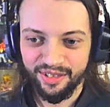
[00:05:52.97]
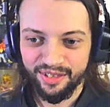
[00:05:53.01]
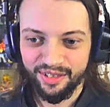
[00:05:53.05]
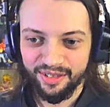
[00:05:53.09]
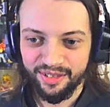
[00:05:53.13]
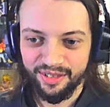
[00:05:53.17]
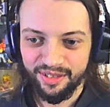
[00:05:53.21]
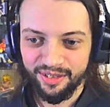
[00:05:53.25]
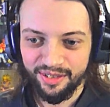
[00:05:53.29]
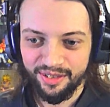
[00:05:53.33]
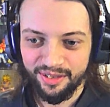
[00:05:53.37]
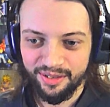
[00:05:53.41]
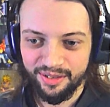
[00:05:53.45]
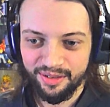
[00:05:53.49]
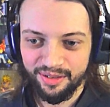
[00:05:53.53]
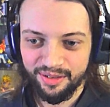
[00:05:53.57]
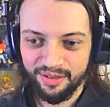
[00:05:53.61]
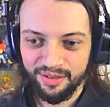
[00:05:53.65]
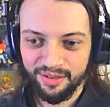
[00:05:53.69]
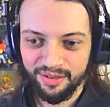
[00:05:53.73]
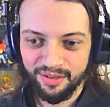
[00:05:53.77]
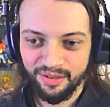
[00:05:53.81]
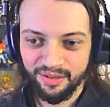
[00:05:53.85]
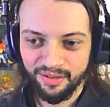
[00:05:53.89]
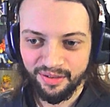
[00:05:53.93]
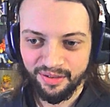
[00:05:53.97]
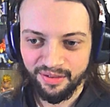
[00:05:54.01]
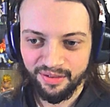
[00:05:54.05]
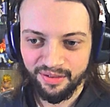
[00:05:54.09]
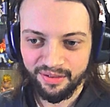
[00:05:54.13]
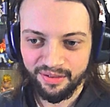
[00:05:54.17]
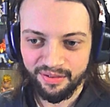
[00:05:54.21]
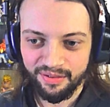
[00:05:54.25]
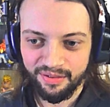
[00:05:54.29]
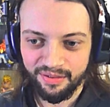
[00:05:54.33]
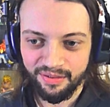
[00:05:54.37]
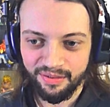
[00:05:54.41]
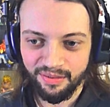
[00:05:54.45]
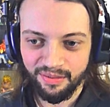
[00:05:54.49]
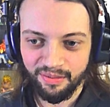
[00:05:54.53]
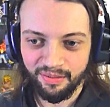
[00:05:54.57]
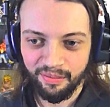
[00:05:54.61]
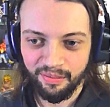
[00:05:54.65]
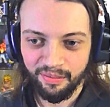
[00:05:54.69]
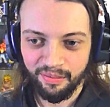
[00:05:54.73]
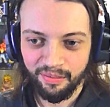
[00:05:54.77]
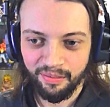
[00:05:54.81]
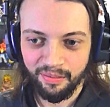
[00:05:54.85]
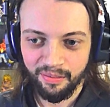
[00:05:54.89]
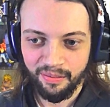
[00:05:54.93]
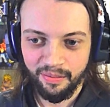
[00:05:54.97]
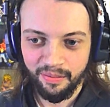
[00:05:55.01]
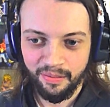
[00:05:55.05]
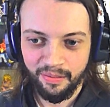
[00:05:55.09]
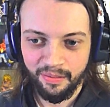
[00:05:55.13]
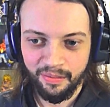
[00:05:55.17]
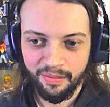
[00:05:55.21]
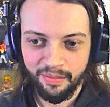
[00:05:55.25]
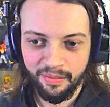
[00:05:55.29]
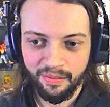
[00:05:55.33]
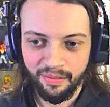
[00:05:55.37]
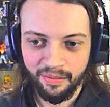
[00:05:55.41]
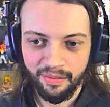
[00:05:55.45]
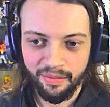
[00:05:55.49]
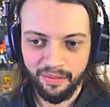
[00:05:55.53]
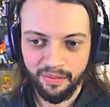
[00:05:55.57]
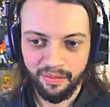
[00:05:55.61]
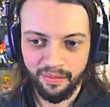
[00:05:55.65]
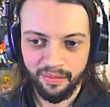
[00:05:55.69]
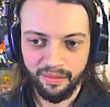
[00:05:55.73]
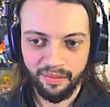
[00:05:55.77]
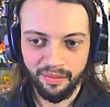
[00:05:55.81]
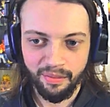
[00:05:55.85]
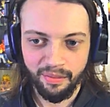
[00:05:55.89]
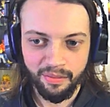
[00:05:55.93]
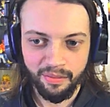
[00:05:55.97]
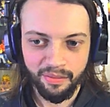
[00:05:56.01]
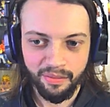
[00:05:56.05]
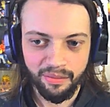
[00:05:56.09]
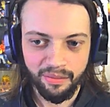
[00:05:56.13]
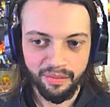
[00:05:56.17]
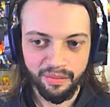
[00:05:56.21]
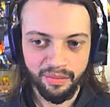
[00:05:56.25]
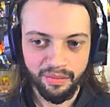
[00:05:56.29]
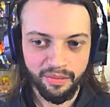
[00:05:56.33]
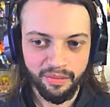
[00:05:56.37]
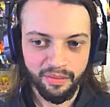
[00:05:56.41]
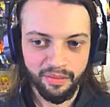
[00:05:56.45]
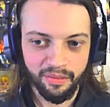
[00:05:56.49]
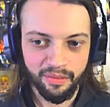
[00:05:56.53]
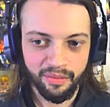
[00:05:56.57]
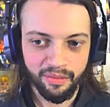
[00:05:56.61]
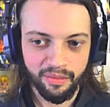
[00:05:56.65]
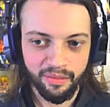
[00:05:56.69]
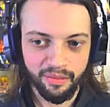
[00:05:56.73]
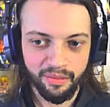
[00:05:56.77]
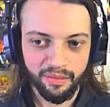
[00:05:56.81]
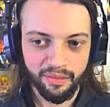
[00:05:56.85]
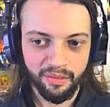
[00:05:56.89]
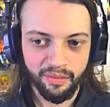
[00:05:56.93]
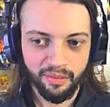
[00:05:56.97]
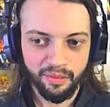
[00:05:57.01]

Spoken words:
No words are spoken by the person on screen.